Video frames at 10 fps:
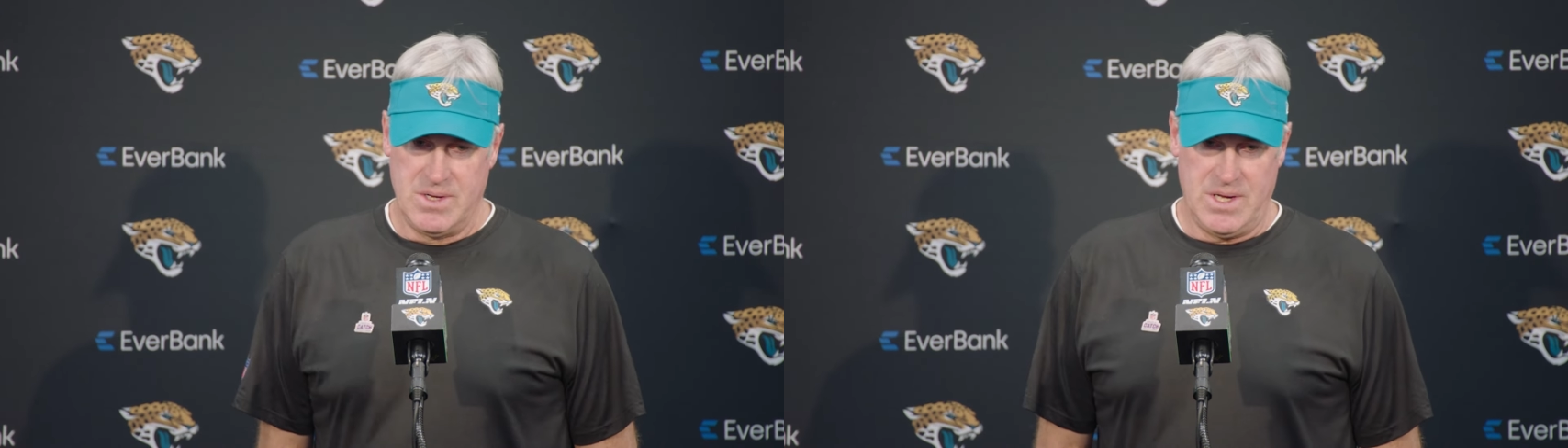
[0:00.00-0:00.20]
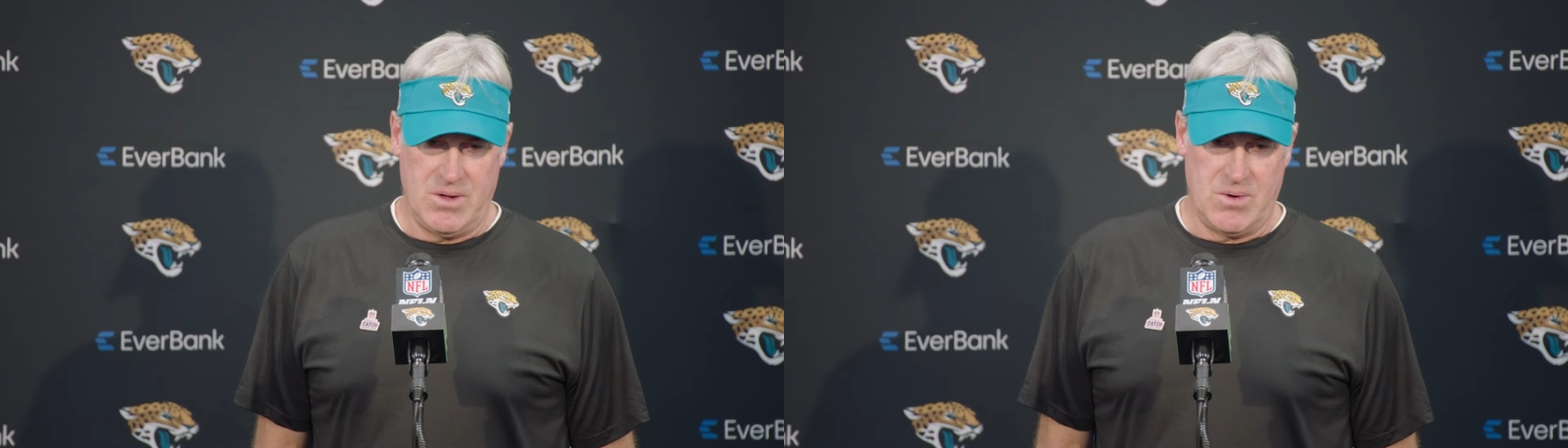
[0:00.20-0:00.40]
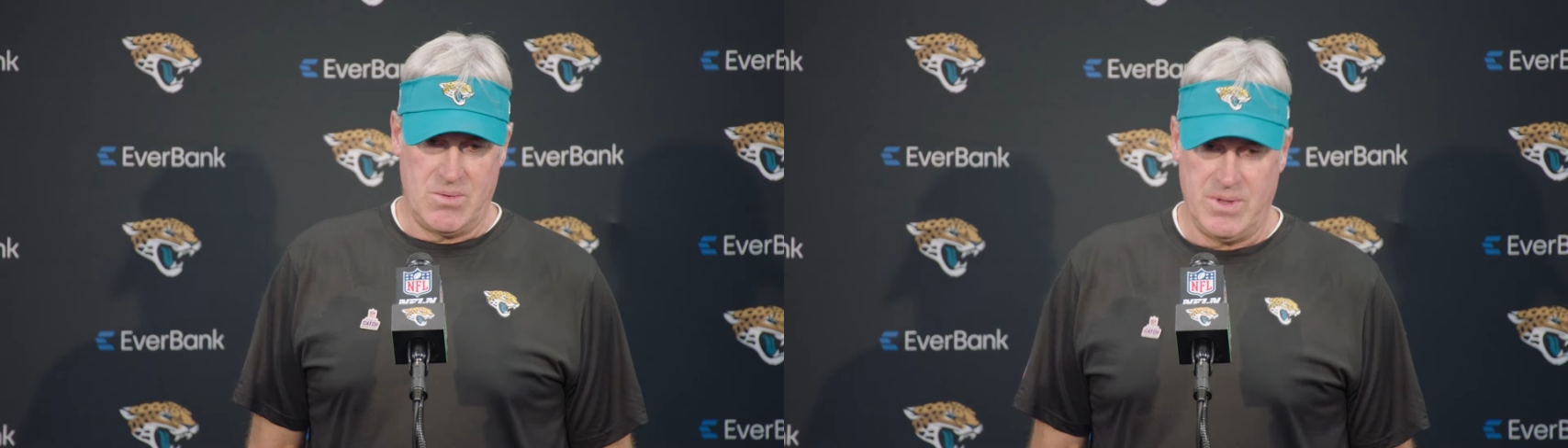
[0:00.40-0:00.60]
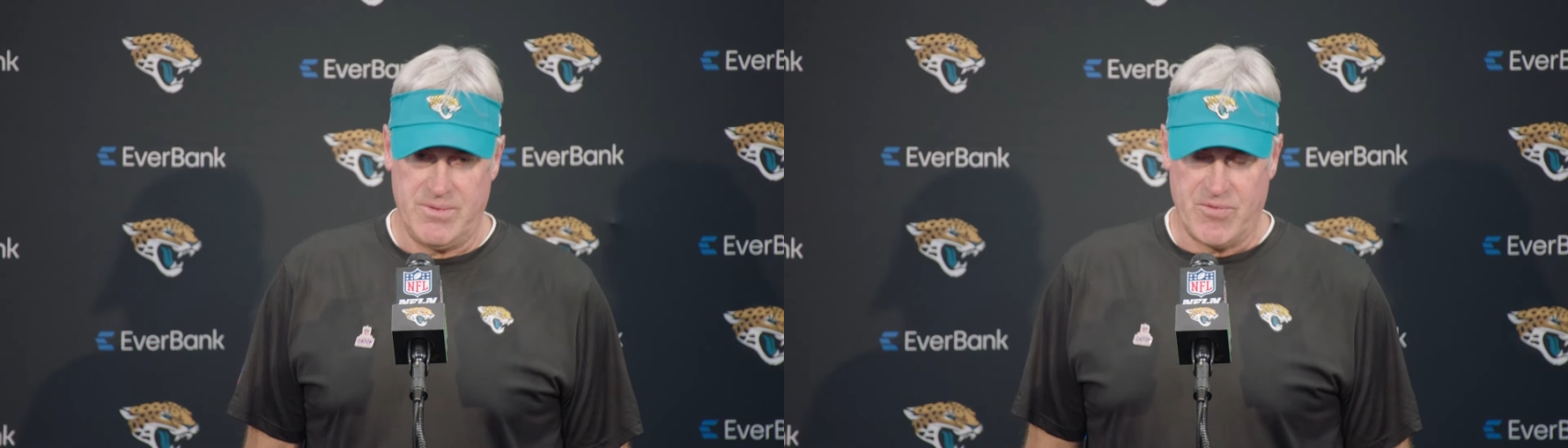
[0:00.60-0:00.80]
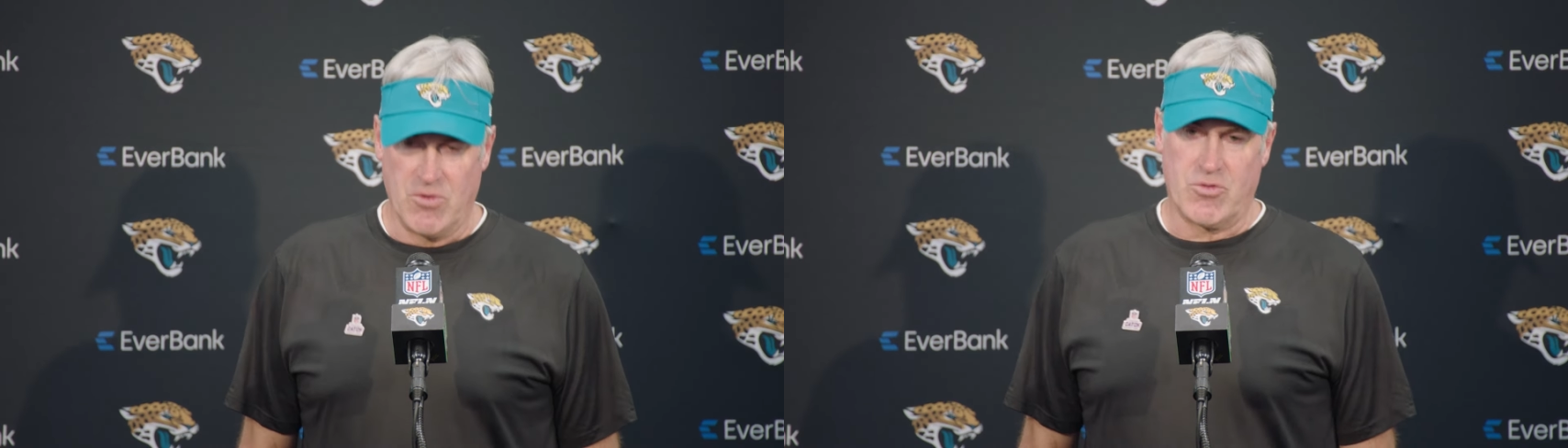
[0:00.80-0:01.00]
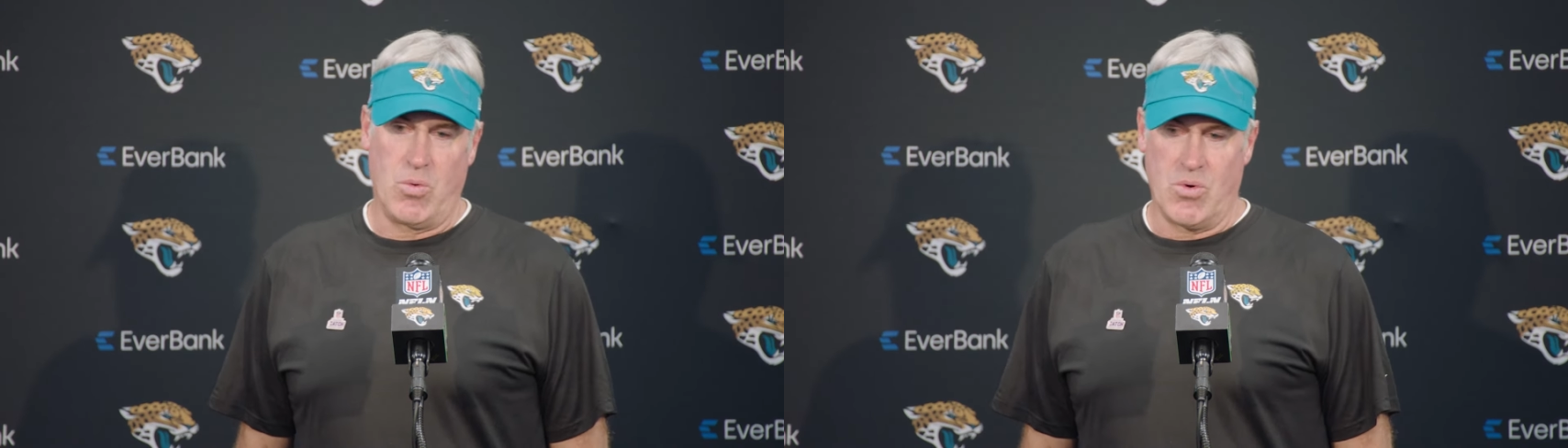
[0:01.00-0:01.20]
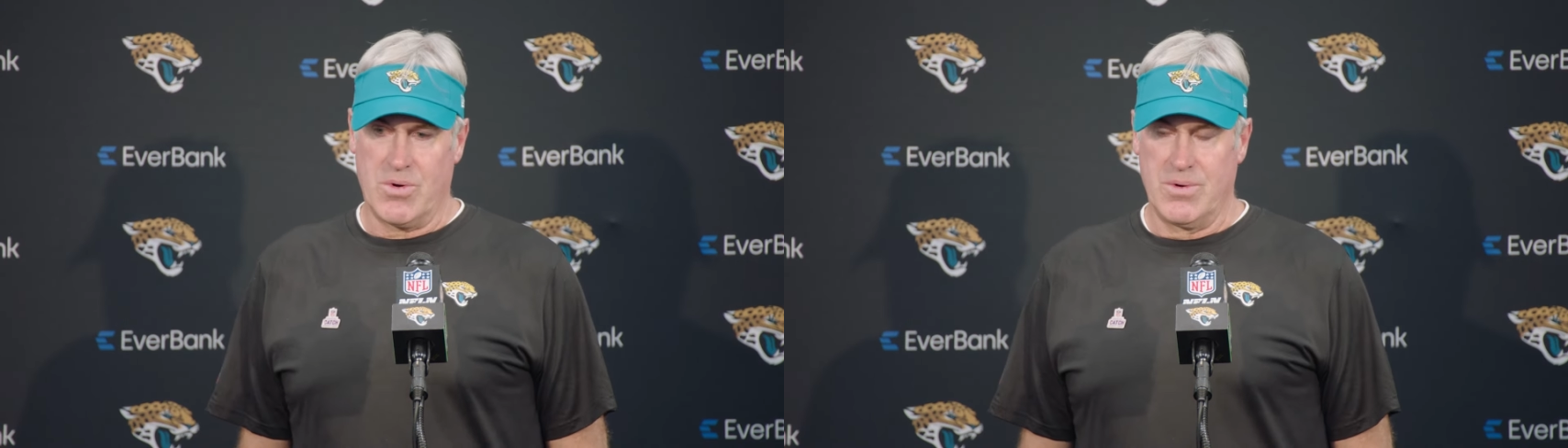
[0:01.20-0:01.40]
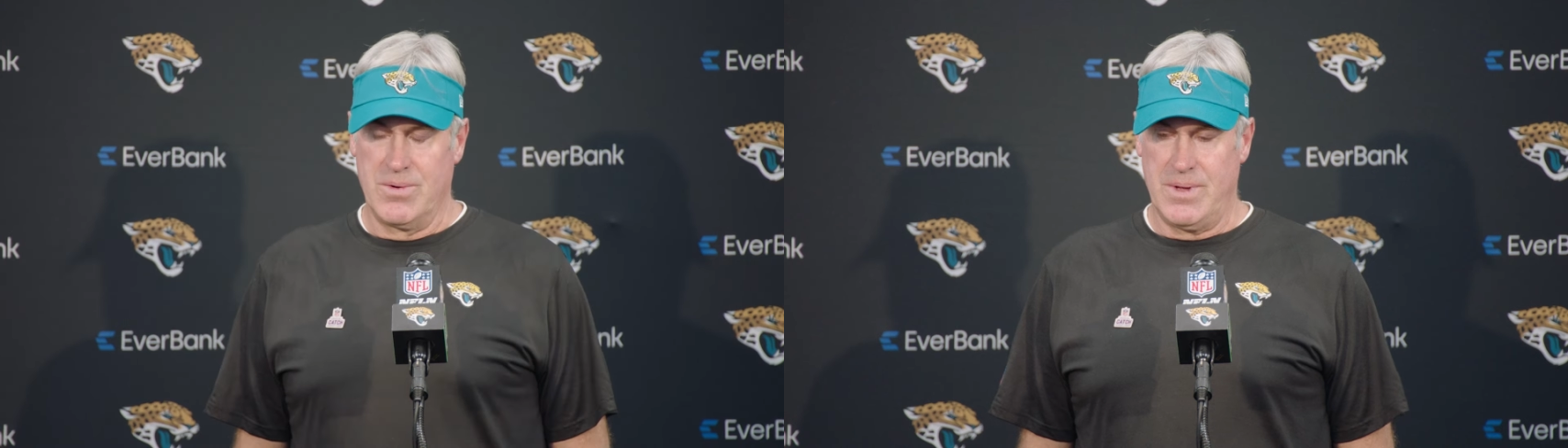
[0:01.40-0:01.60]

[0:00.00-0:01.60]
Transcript: you know, in the first quarter.